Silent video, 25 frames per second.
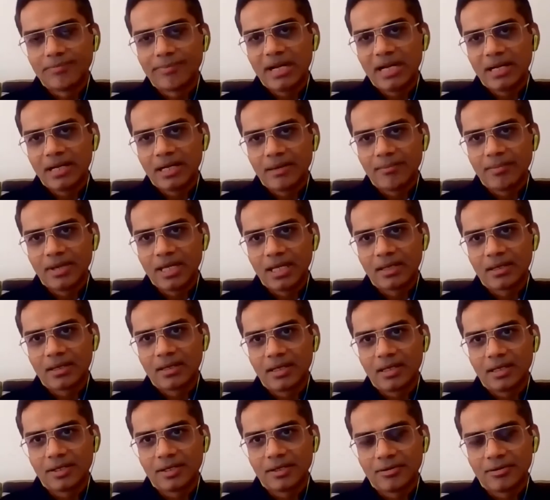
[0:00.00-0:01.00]
pandemic
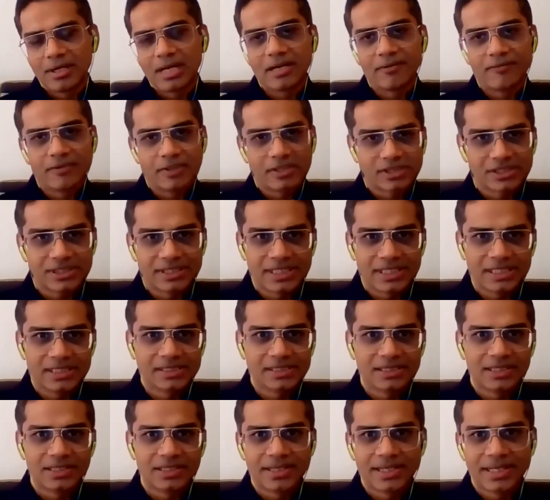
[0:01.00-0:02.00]

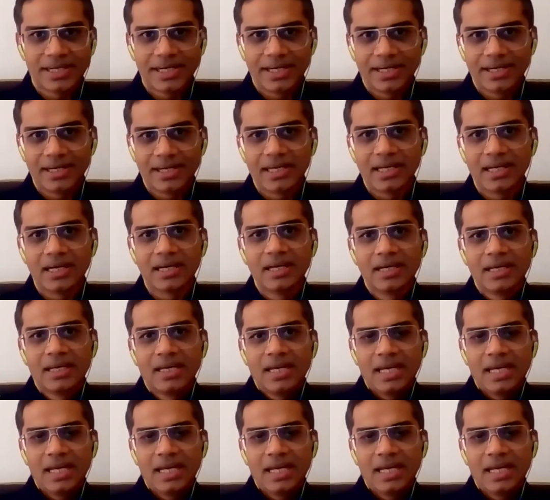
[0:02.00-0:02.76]
adversities here in India,